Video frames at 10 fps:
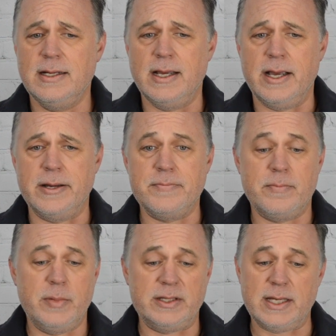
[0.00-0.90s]

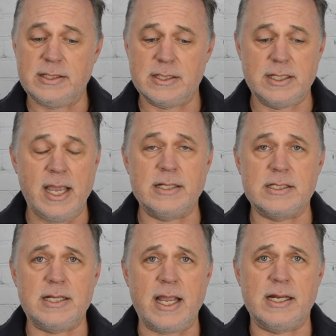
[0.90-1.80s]
Um, but they just can't
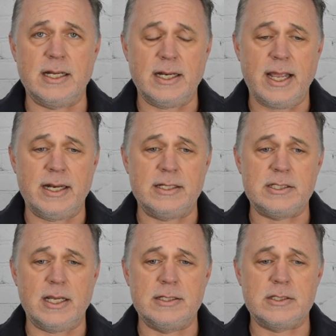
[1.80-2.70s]
stand it. And
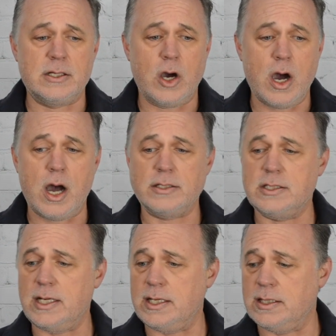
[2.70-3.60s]
it's, it's
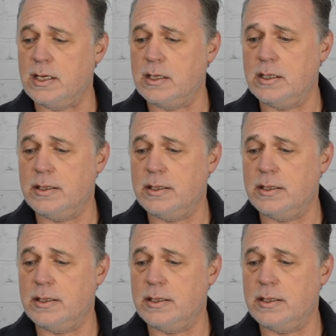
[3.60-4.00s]
costing